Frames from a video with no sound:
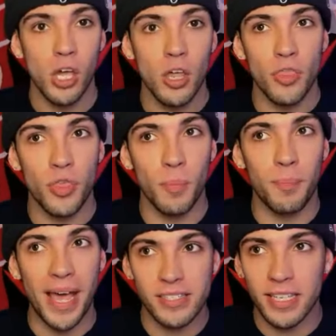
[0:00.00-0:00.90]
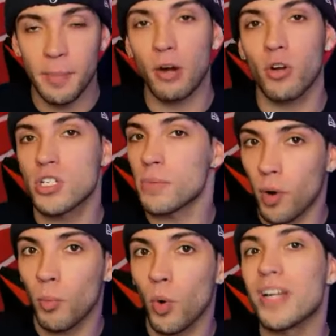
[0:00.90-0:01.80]
The best thing about Christian
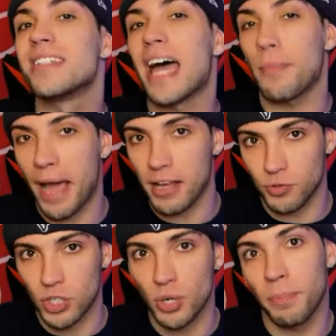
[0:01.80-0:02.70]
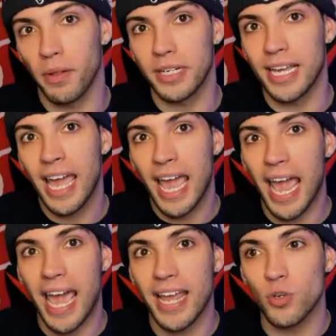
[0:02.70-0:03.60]
Barmore is that pass rush ability.
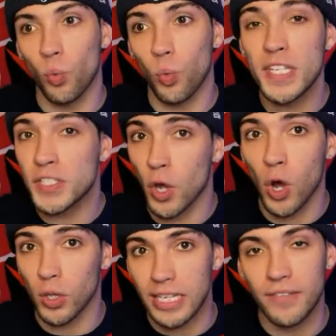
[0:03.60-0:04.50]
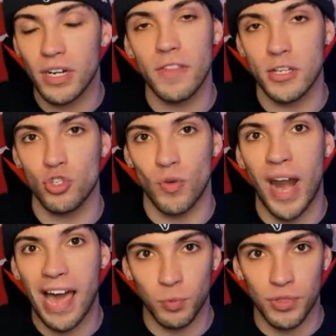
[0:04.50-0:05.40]
And we saw even in this
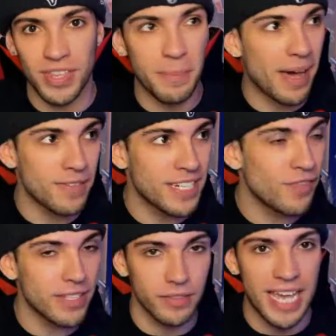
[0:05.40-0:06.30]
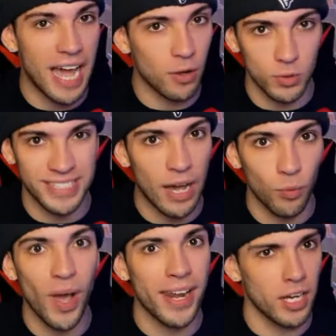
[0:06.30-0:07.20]
draft with the amount of defensive tackles that
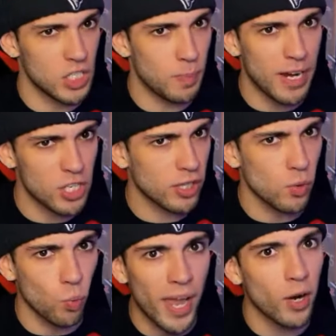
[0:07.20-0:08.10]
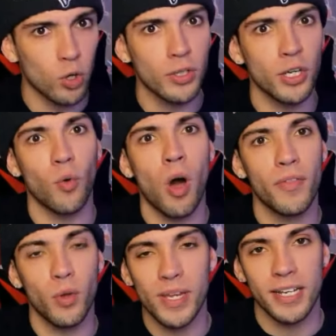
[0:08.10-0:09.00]
went, especially way earlier
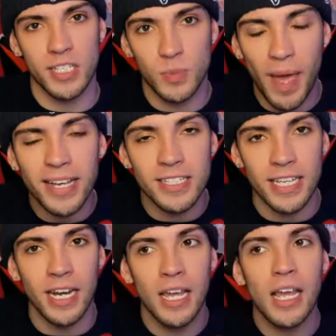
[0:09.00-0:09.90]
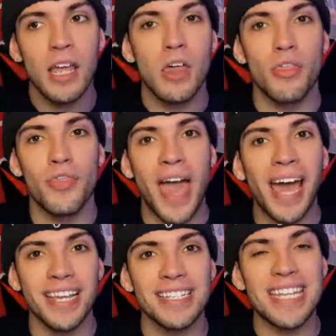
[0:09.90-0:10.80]
on than we expected,
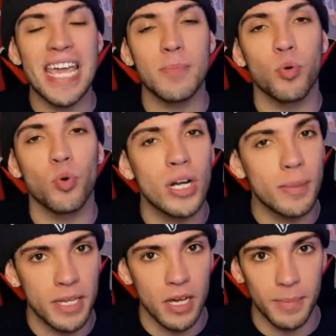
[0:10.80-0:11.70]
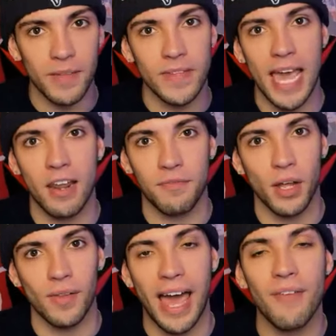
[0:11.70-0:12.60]
that is a premium in the
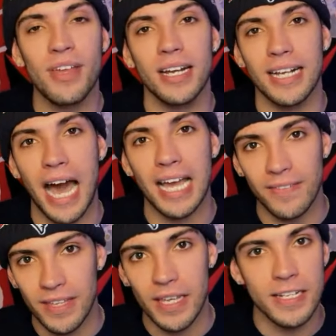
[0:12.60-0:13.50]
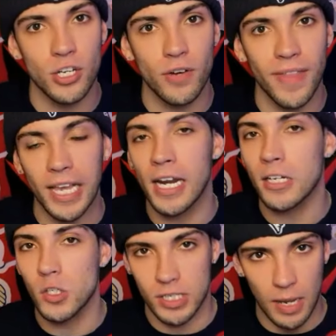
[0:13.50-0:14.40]
NFL. Having a guy in the interior that
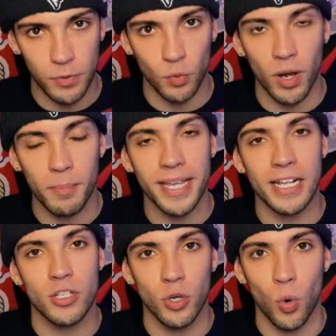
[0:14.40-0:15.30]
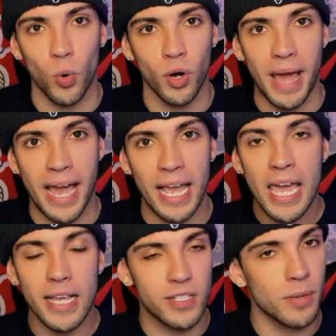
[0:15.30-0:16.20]
cannot just stop the run but gets to the quarterback
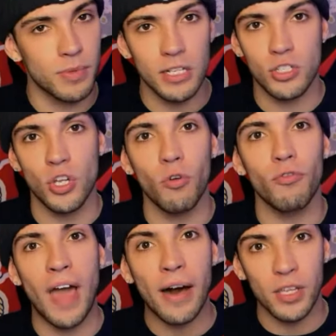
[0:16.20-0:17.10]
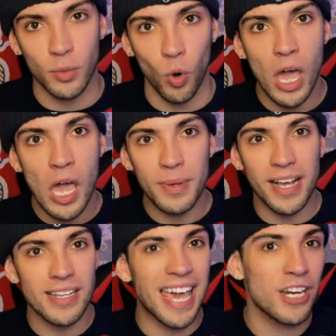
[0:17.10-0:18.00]
is something so valuable,
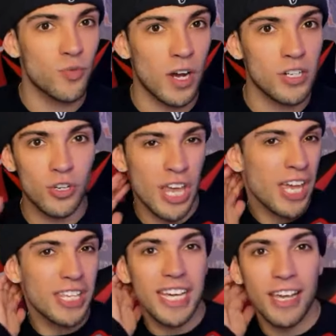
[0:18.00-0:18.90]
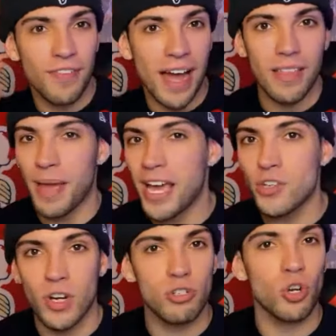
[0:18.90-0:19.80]
because edge rushers, you can find them. Edge
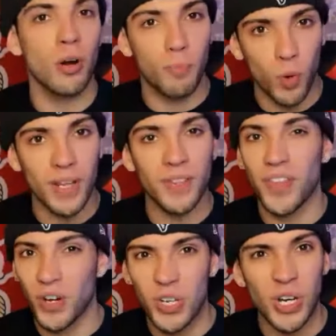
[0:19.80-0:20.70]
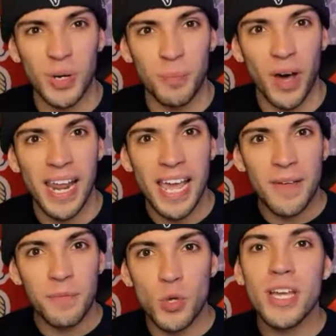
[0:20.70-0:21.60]
rushers are important. They're good, but
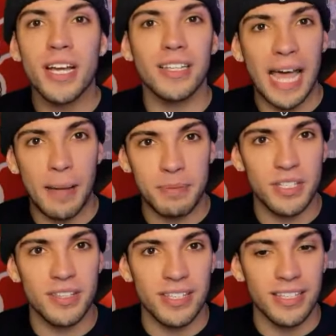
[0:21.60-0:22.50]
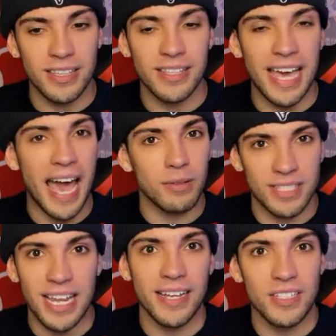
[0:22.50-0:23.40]
you can collapse the
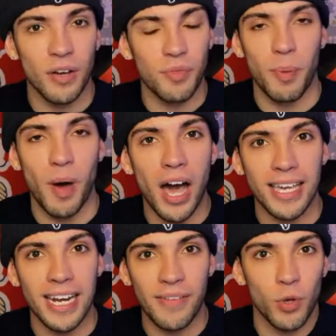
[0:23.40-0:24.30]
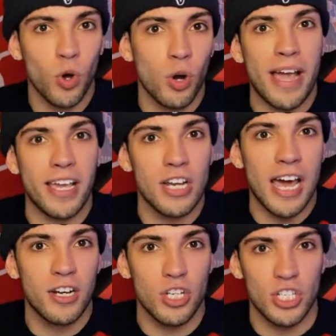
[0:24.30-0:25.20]
outsides of the pocket and the quarterback can
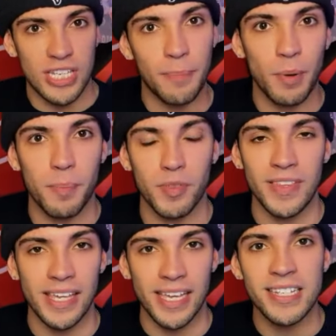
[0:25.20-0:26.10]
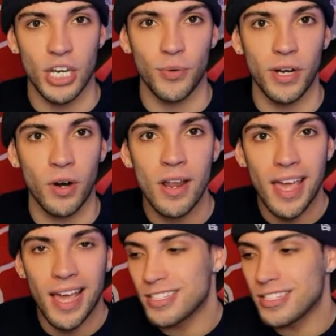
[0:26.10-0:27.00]
kind of just step up in the interior
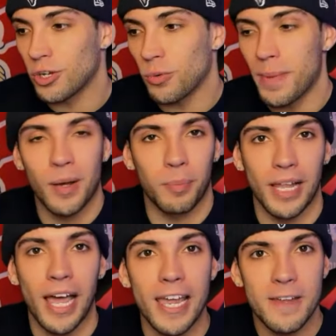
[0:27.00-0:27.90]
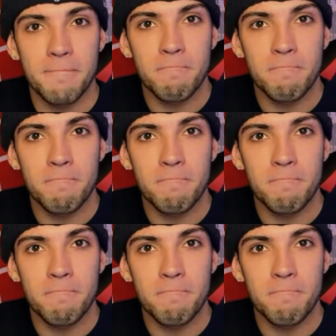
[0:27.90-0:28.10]
and still make a play.